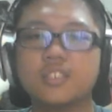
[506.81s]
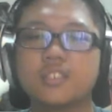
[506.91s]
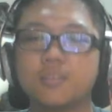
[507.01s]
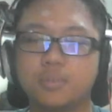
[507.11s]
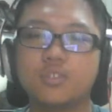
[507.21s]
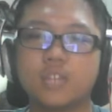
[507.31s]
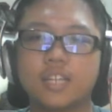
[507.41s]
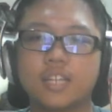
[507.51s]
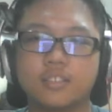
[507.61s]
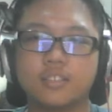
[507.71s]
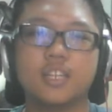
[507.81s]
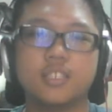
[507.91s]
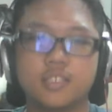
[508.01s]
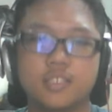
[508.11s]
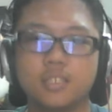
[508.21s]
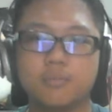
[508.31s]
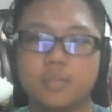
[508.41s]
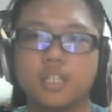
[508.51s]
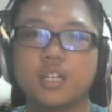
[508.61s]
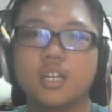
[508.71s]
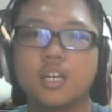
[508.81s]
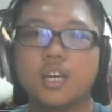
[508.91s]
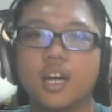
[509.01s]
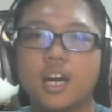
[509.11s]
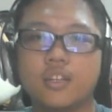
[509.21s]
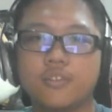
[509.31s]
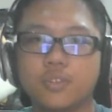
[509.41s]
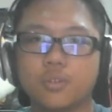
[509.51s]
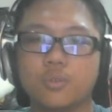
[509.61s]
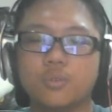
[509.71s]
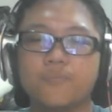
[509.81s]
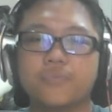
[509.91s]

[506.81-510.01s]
supposed to exorcise the demon out of you.